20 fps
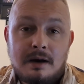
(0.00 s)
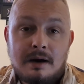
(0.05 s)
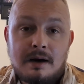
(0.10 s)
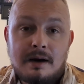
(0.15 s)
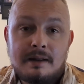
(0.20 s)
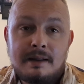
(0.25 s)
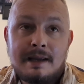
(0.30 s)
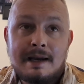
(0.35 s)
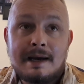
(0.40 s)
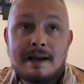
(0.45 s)

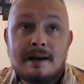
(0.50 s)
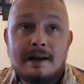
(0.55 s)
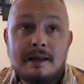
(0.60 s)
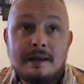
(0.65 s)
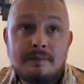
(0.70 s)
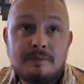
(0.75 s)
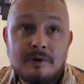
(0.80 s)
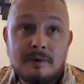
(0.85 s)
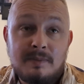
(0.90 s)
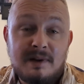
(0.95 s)
I think
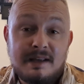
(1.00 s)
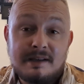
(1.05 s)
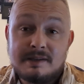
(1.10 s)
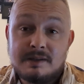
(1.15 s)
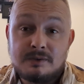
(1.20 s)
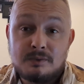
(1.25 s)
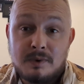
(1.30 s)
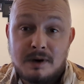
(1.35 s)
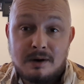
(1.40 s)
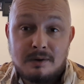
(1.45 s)
Adeleye probably is
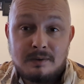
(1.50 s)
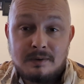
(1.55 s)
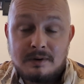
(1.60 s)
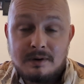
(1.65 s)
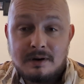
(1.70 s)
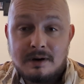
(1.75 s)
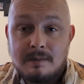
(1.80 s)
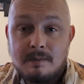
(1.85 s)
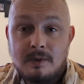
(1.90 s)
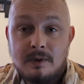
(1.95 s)
as
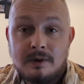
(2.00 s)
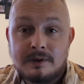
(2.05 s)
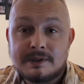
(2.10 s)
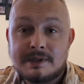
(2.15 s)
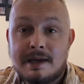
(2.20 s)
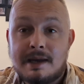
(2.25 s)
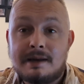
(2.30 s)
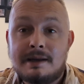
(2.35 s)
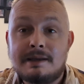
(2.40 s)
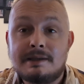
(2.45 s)
well. I'm not
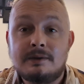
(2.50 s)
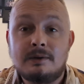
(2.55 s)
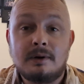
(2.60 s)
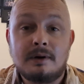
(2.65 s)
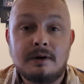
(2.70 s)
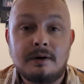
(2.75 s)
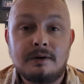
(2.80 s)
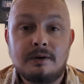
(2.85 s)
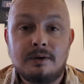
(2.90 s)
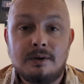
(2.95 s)
saying he's
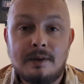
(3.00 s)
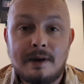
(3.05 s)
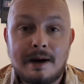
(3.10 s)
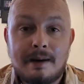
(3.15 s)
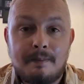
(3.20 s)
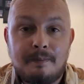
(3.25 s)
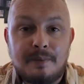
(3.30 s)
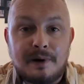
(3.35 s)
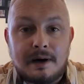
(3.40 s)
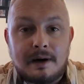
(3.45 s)
not going to do
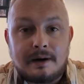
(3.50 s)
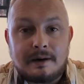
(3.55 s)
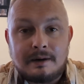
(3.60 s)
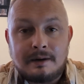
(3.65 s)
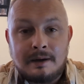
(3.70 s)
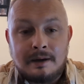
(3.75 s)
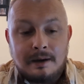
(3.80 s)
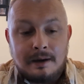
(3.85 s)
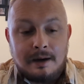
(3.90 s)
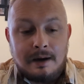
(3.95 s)
that,
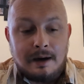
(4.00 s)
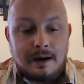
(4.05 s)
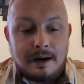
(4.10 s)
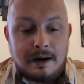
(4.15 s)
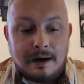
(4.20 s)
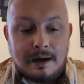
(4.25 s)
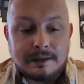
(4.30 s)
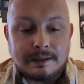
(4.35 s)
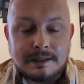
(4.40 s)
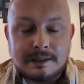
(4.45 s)
but
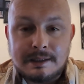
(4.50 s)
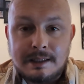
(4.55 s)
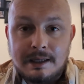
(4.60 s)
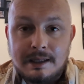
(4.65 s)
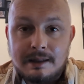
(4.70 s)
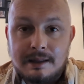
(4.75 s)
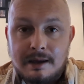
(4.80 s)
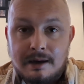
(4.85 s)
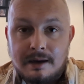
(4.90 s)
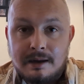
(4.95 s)
I just
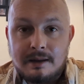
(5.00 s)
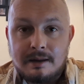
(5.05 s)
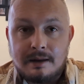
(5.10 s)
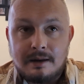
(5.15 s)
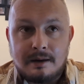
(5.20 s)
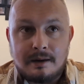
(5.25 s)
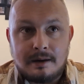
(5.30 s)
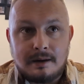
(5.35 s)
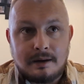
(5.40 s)
think that,